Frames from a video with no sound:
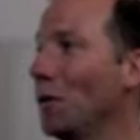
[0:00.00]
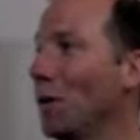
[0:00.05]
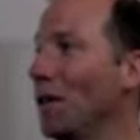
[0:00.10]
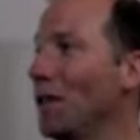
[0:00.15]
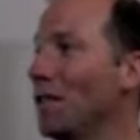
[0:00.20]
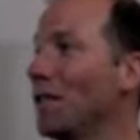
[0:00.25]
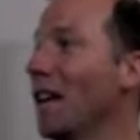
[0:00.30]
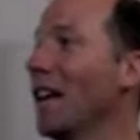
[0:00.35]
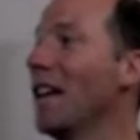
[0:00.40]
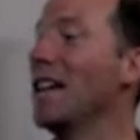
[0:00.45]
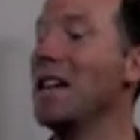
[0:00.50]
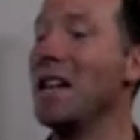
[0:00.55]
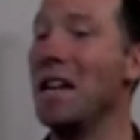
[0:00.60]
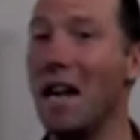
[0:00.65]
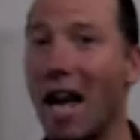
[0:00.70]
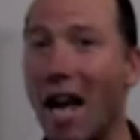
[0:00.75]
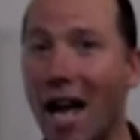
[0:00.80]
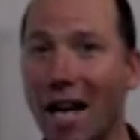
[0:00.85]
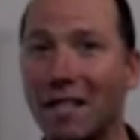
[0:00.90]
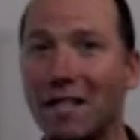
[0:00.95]
you is,
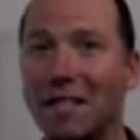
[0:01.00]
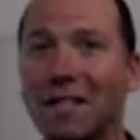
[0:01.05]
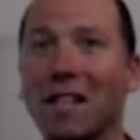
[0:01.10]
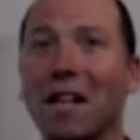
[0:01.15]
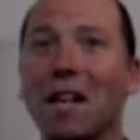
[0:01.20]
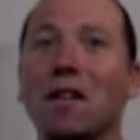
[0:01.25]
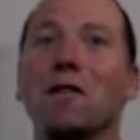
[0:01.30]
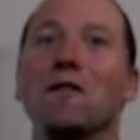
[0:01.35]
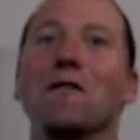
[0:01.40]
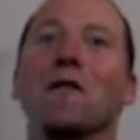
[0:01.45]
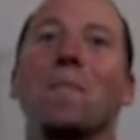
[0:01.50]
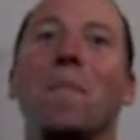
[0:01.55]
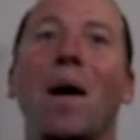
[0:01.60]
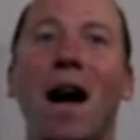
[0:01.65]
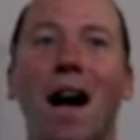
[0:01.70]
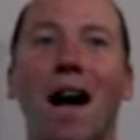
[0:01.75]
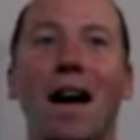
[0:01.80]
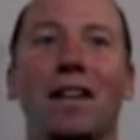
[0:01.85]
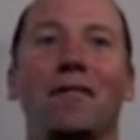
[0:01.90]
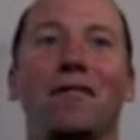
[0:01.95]
yes, you're a
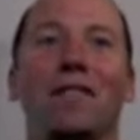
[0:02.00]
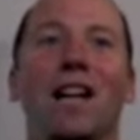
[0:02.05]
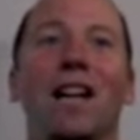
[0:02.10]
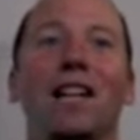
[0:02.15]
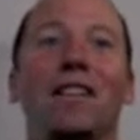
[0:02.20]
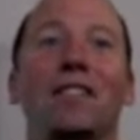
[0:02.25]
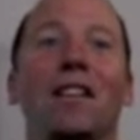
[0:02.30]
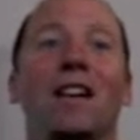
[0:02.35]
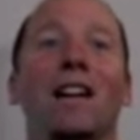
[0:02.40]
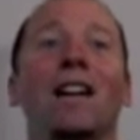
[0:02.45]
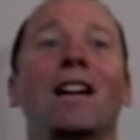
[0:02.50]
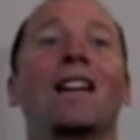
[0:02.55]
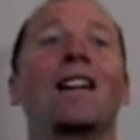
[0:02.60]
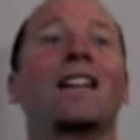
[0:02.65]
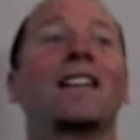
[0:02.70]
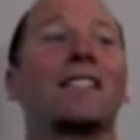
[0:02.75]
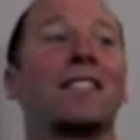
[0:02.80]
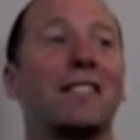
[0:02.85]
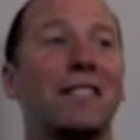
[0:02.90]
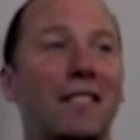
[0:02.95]
part of nature,
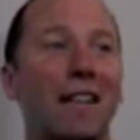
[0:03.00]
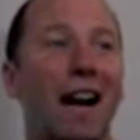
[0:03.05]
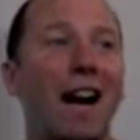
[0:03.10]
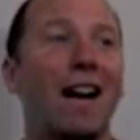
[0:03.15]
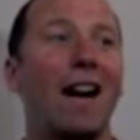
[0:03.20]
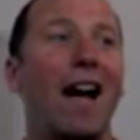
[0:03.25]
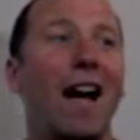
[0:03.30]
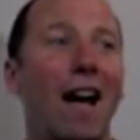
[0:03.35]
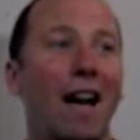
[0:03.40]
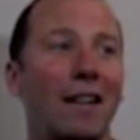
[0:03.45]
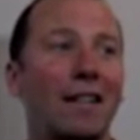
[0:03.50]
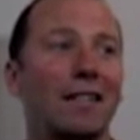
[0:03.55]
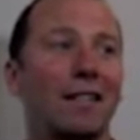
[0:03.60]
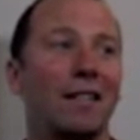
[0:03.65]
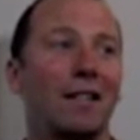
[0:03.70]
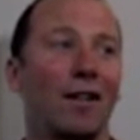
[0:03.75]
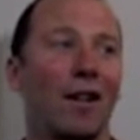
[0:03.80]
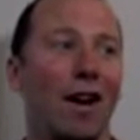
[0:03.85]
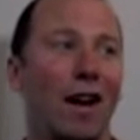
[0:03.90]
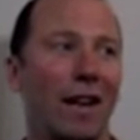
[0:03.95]
start
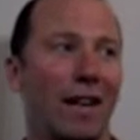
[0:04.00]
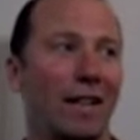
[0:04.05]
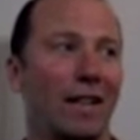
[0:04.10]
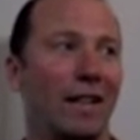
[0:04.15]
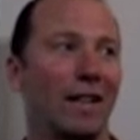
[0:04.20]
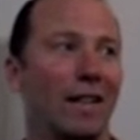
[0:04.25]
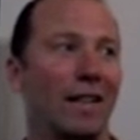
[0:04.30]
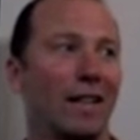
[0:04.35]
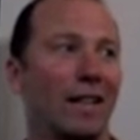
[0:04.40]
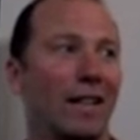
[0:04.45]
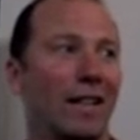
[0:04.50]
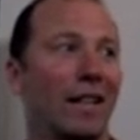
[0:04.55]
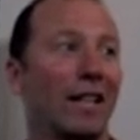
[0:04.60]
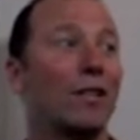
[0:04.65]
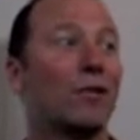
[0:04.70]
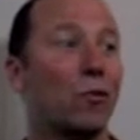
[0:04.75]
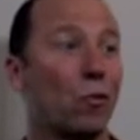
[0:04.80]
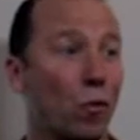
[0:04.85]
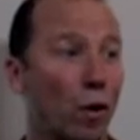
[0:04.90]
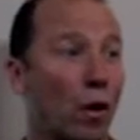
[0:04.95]
acting like it.
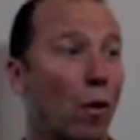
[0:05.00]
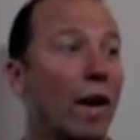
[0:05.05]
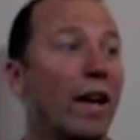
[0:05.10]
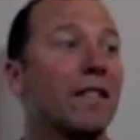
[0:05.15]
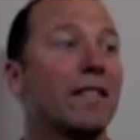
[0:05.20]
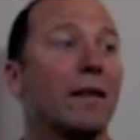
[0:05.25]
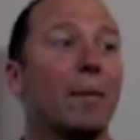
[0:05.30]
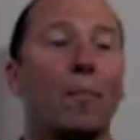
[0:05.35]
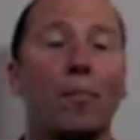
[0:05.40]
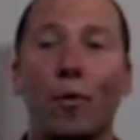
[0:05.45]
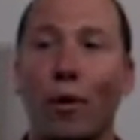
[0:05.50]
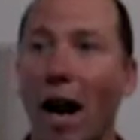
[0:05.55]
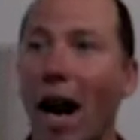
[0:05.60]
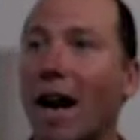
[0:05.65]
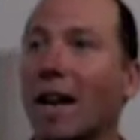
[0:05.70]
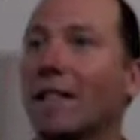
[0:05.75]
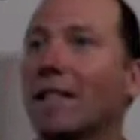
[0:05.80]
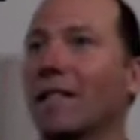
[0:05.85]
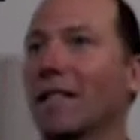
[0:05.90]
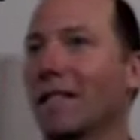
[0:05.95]
It's real, it's a
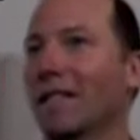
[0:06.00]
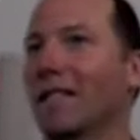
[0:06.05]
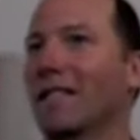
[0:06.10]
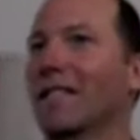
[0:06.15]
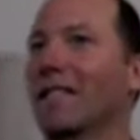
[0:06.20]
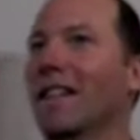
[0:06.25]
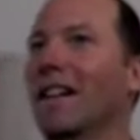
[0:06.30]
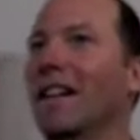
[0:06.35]
practice.